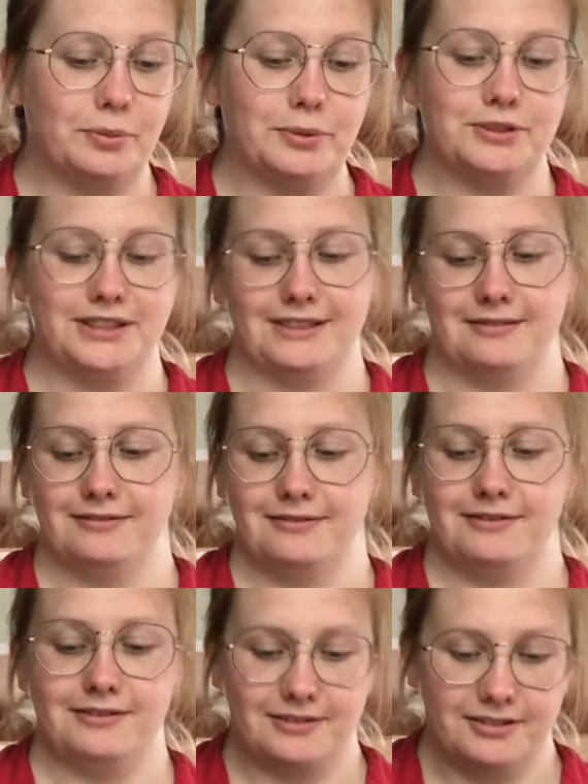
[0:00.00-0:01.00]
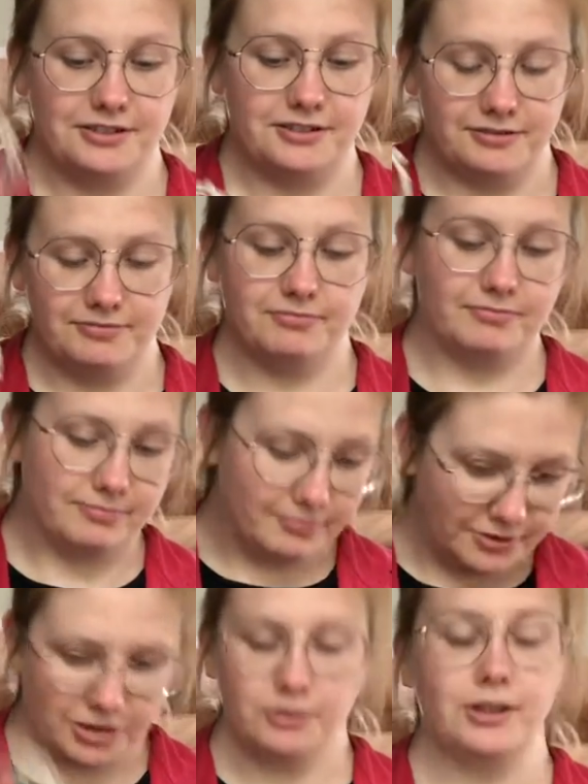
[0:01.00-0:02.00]
point in
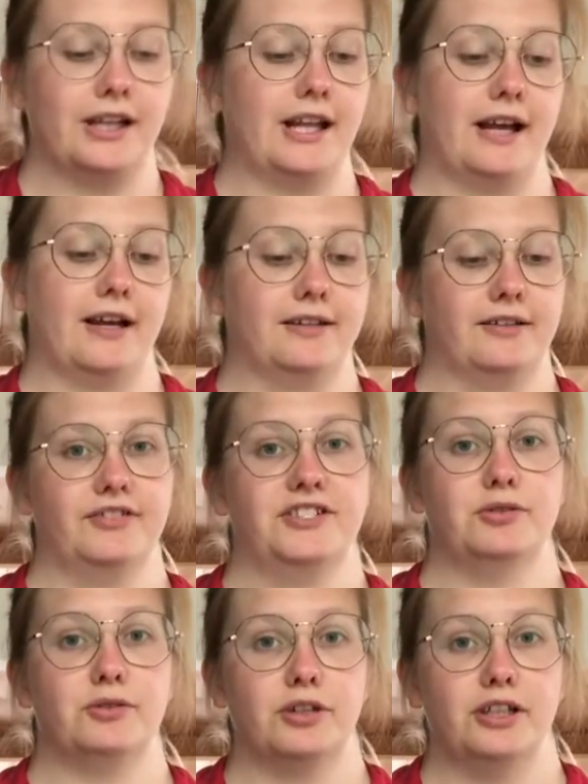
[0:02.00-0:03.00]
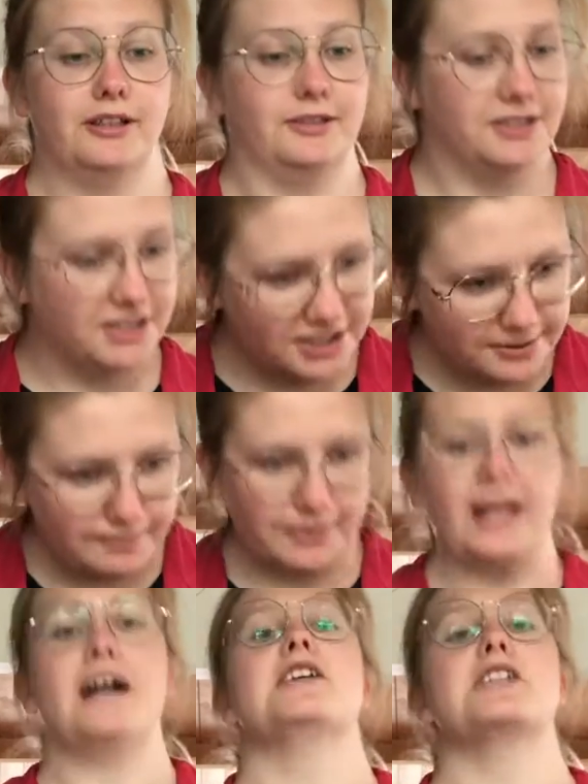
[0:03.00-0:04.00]
doing that if it's all gonna
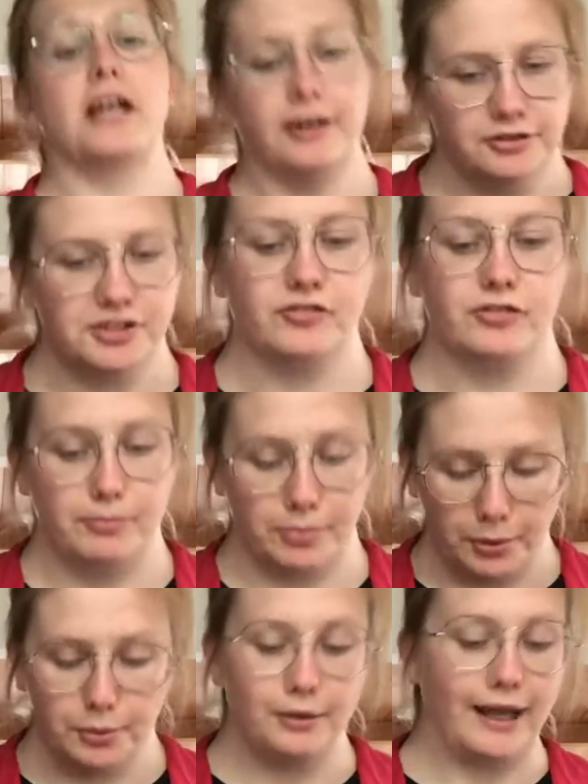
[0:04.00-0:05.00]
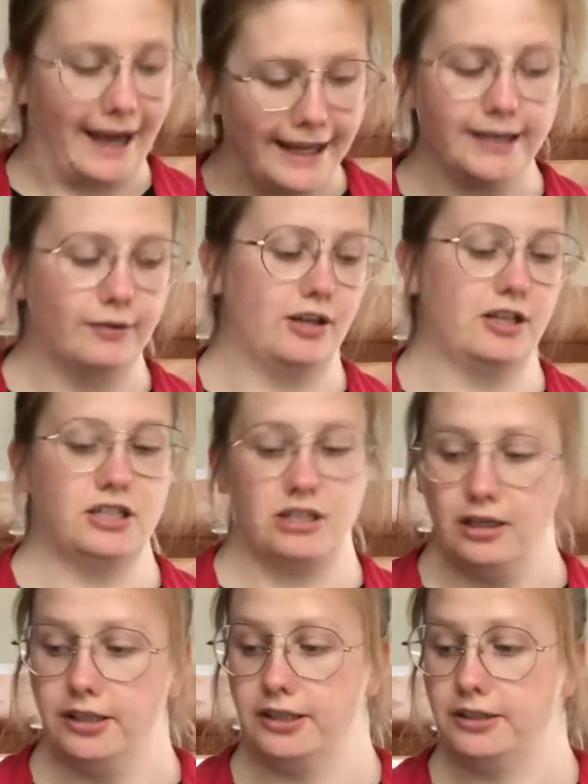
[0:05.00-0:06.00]
splash out of the bowl anyway,
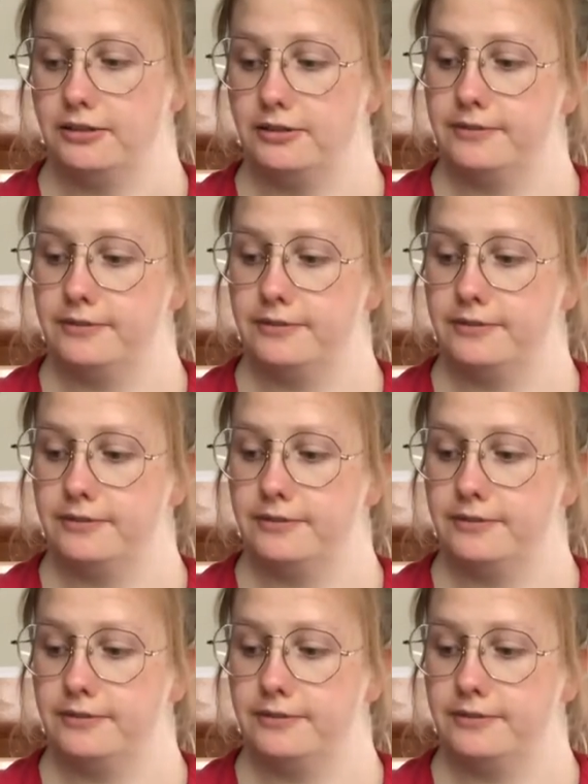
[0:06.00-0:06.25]
Stein.